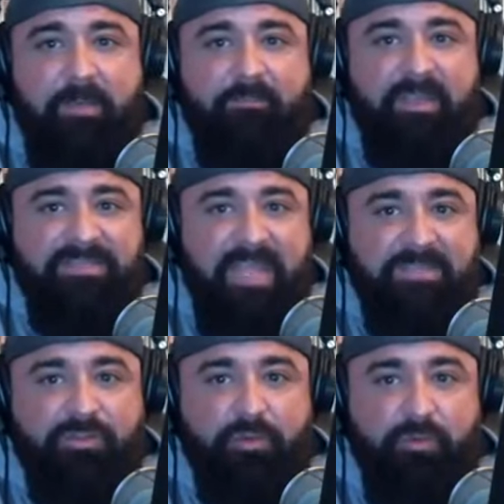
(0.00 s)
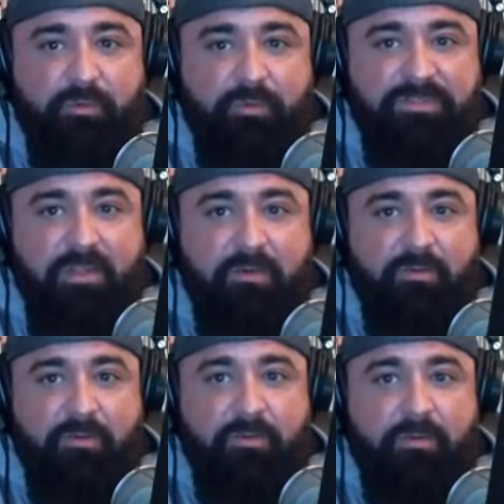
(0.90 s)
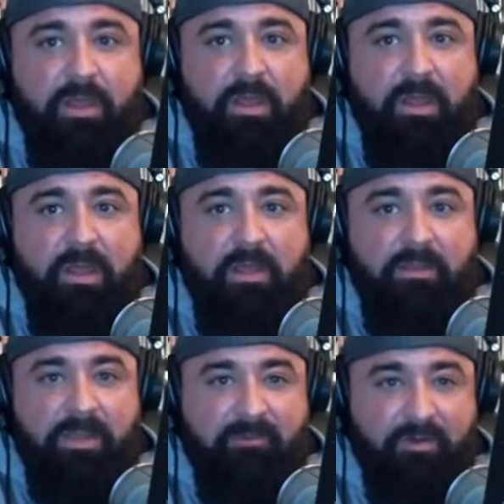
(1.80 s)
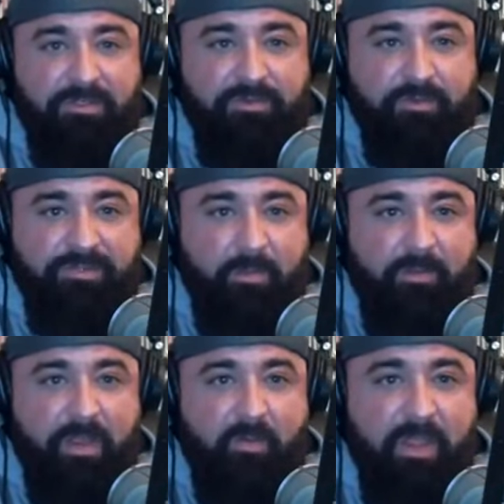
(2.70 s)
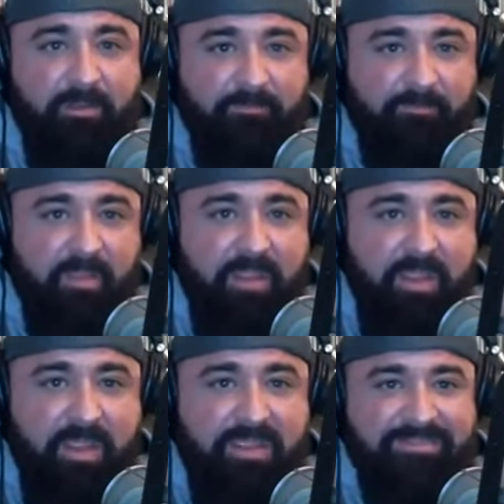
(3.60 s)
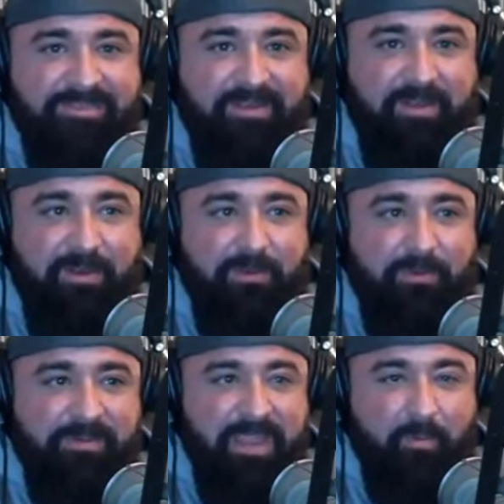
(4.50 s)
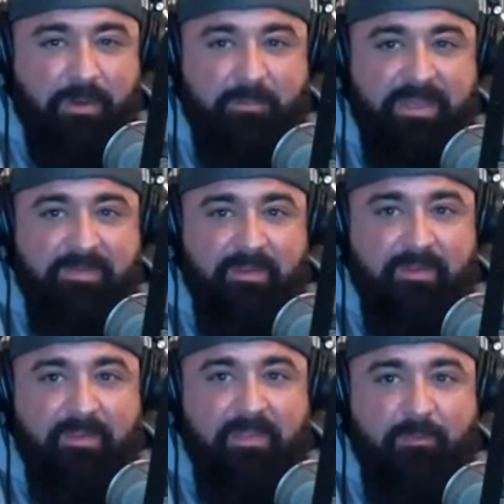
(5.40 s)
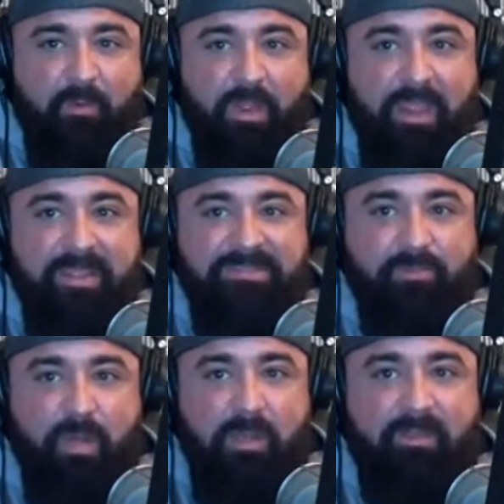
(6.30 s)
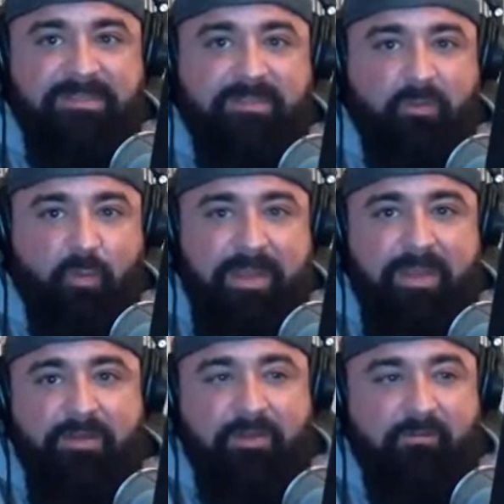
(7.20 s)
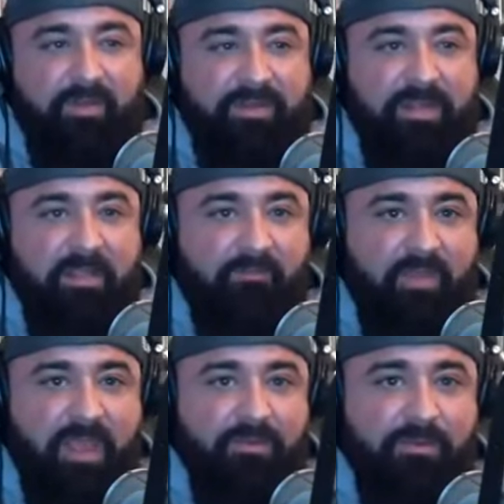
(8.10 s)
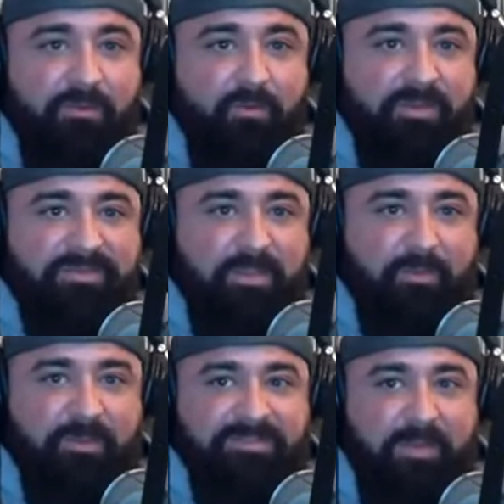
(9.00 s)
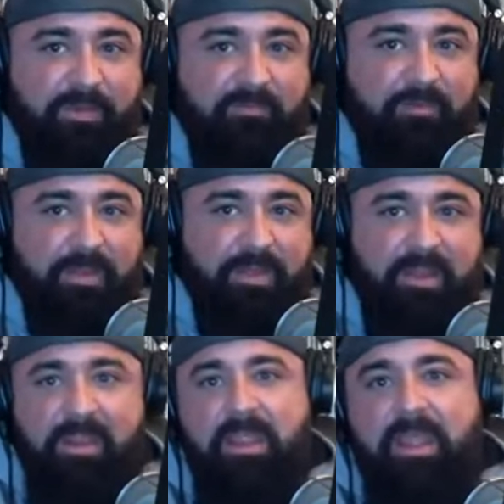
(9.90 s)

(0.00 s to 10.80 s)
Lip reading: He's got two Moose Knuckle leverage tools coming my way. So yeah, we're going to be giving them away as well. That's a $350 value. What's up? What's up, everybody?